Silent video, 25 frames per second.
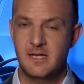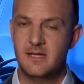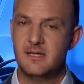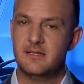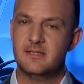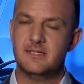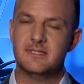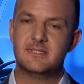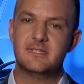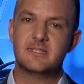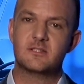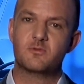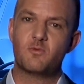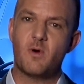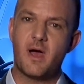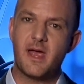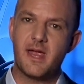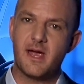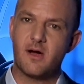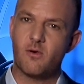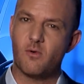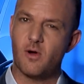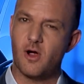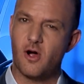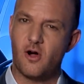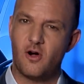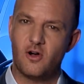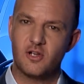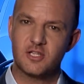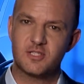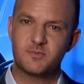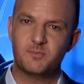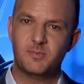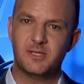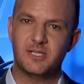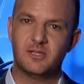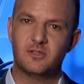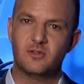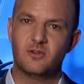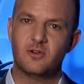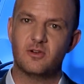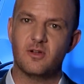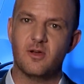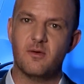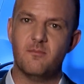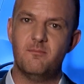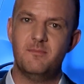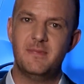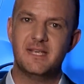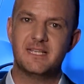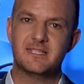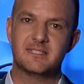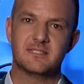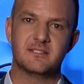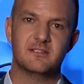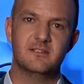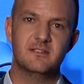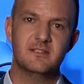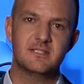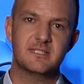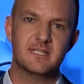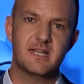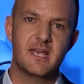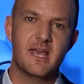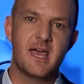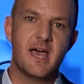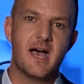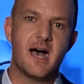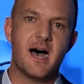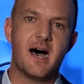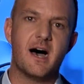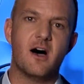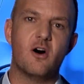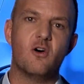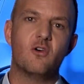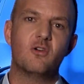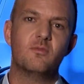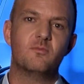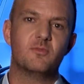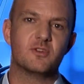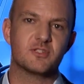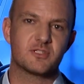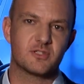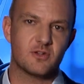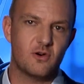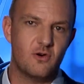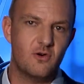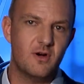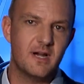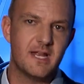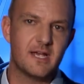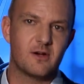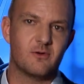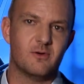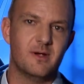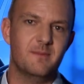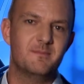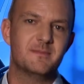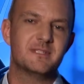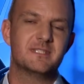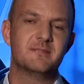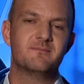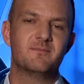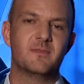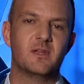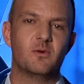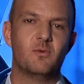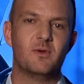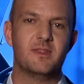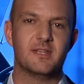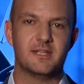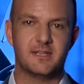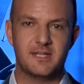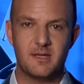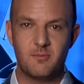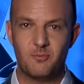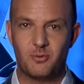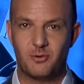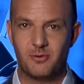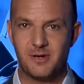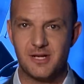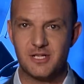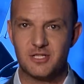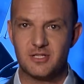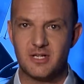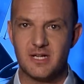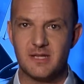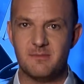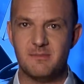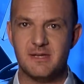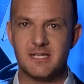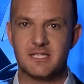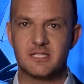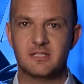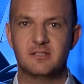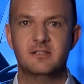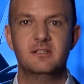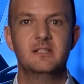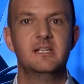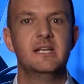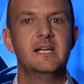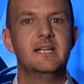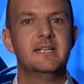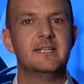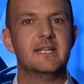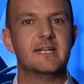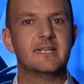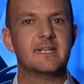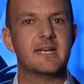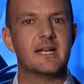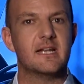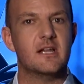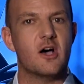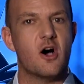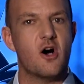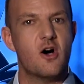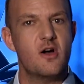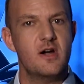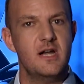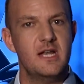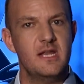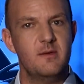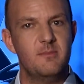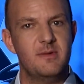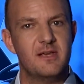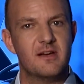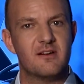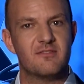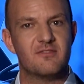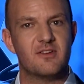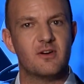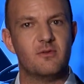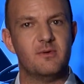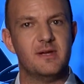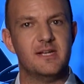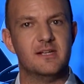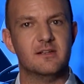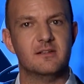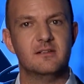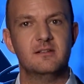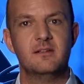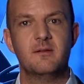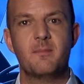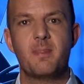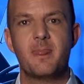This is why our hospital mixers are almost all equipped with a temperature limiter that can only be overridden